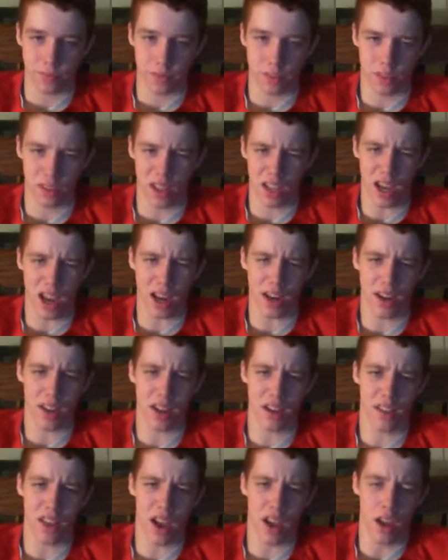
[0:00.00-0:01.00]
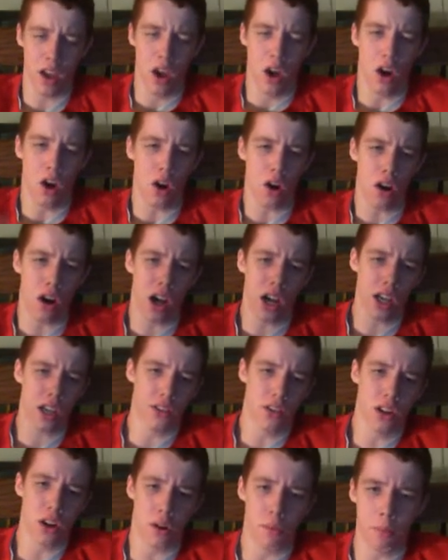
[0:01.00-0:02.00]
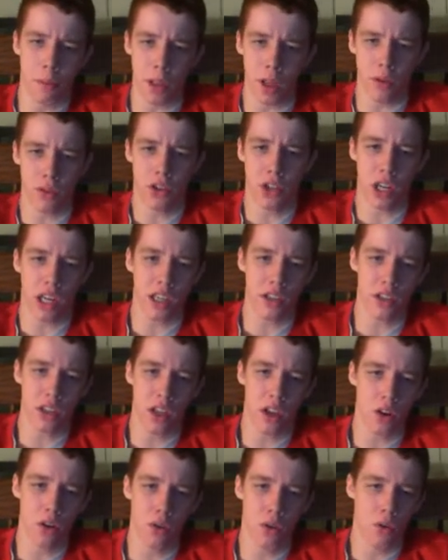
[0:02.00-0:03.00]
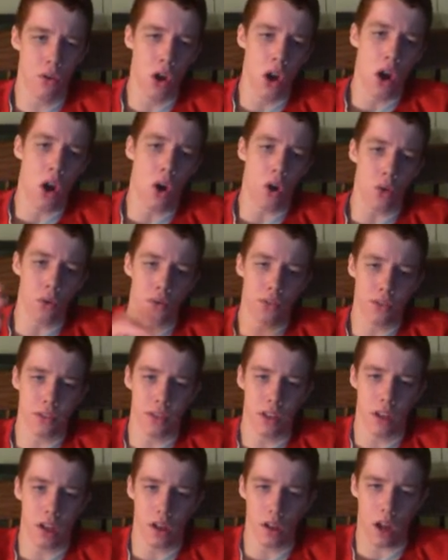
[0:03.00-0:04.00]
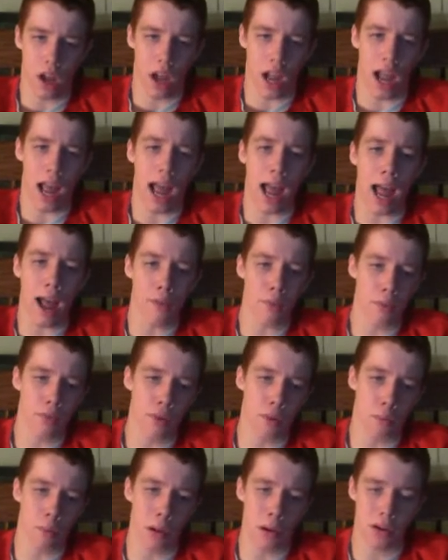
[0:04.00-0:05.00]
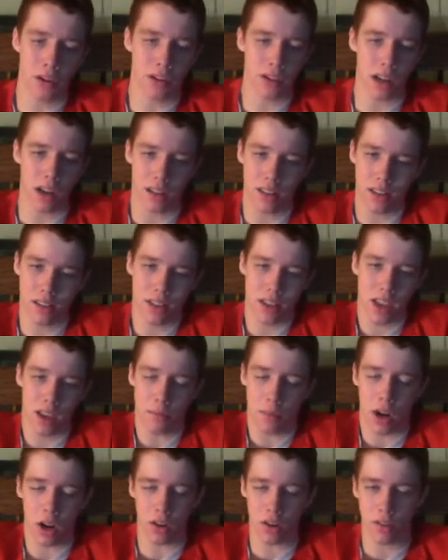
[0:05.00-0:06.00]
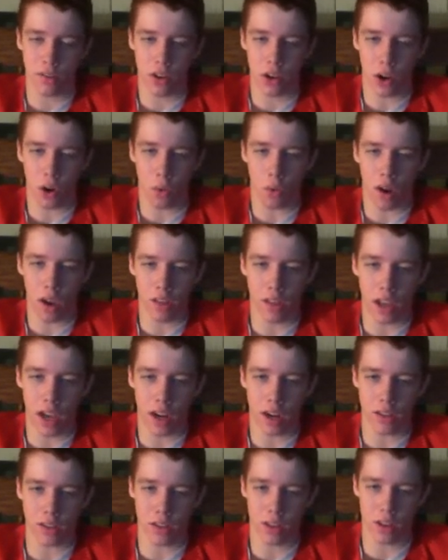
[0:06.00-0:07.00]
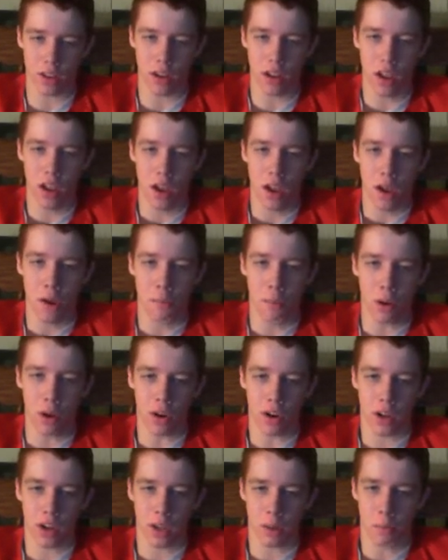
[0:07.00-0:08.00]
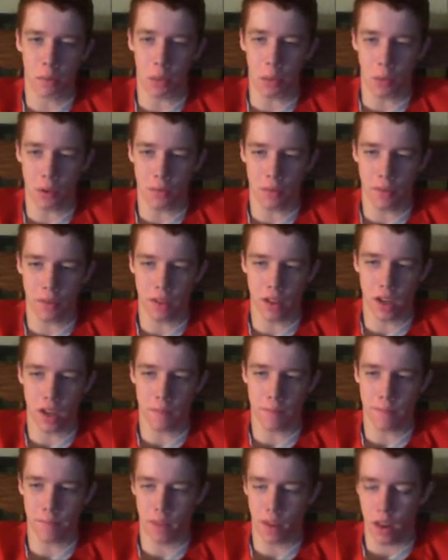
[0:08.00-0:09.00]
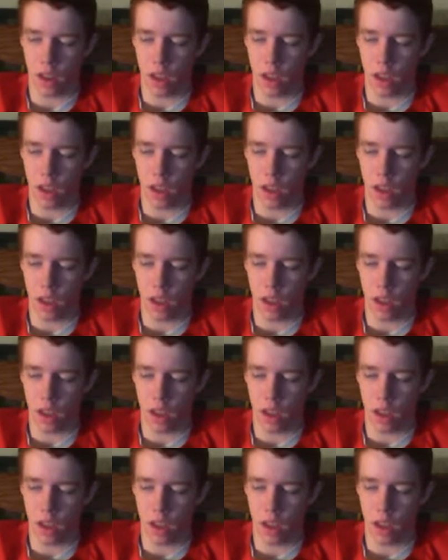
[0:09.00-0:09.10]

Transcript: The idea that oh I get to go play with Jay Z who owns a half of a percent of the team. I don't even know why that is a bargaining point for them.